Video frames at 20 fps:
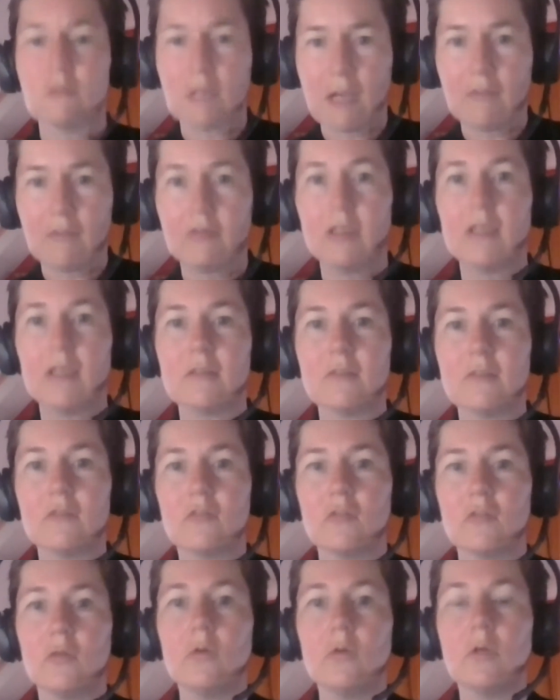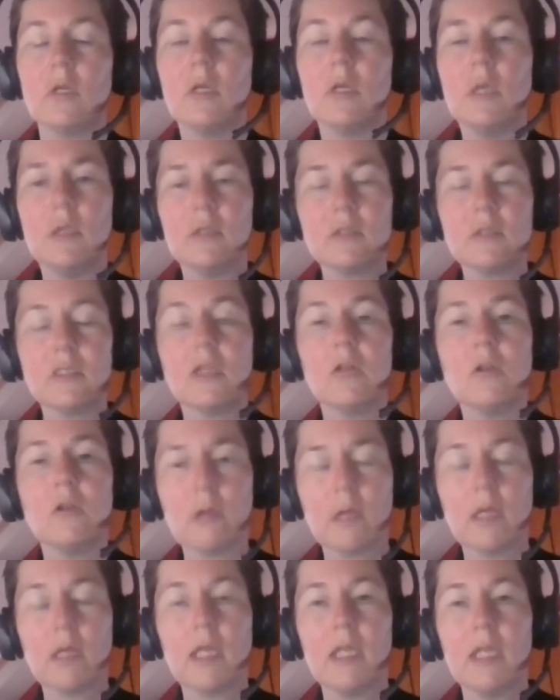definitely isn't stroke. Still
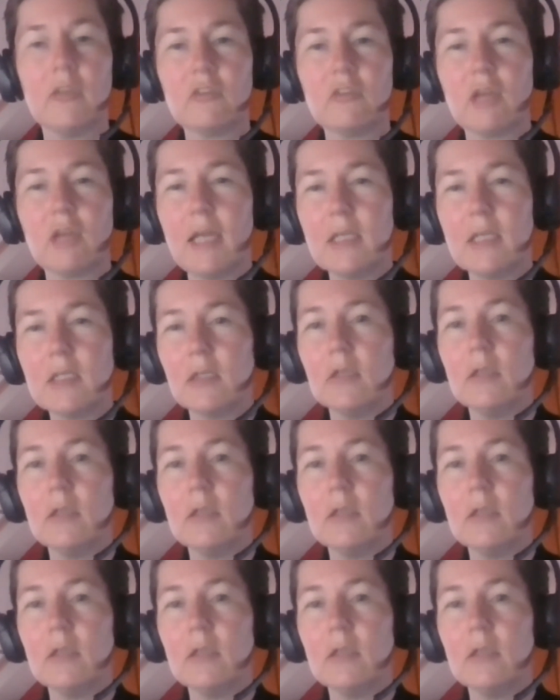looking at each title,